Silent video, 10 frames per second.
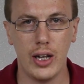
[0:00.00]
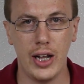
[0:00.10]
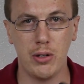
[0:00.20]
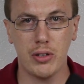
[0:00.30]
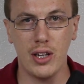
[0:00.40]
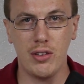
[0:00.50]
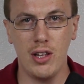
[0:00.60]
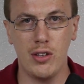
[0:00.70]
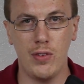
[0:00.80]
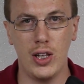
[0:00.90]
And your
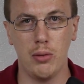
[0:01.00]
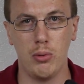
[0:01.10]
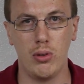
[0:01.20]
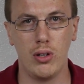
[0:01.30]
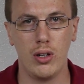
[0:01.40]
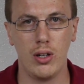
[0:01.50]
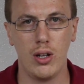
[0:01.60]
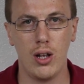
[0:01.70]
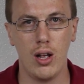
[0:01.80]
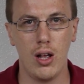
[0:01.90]
kickstand's available.
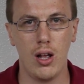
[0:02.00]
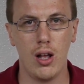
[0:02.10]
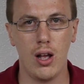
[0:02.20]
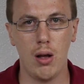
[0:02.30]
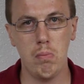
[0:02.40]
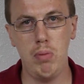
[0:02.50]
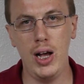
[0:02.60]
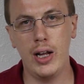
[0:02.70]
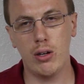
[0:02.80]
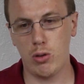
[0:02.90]

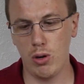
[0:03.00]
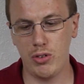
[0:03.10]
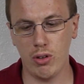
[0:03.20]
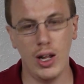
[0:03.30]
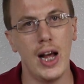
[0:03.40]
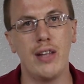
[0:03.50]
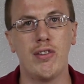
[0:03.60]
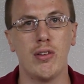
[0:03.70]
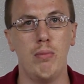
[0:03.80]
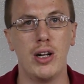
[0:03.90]
But Cruiser Lite
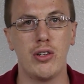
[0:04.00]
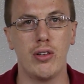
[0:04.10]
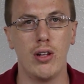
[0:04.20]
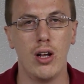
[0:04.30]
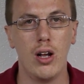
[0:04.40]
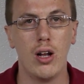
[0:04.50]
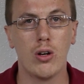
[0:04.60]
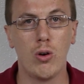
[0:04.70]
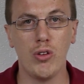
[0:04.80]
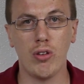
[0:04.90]
is a much
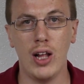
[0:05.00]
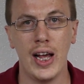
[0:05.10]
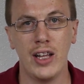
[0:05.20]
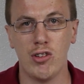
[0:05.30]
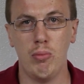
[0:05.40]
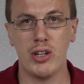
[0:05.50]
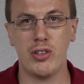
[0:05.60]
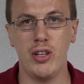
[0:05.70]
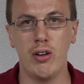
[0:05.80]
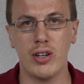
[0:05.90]

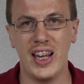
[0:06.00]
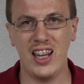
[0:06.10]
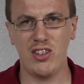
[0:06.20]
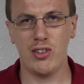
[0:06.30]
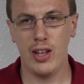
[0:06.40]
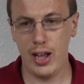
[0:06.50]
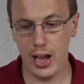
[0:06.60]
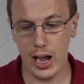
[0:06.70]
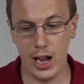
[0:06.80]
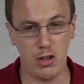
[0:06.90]
thinner case,
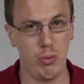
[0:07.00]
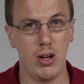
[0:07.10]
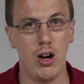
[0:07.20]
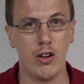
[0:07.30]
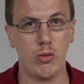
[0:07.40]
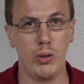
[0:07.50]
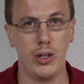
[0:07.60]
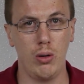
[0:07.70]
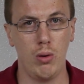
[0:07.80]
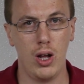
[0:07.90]
and to be honest with
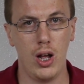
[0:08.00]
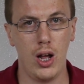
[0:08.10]
you,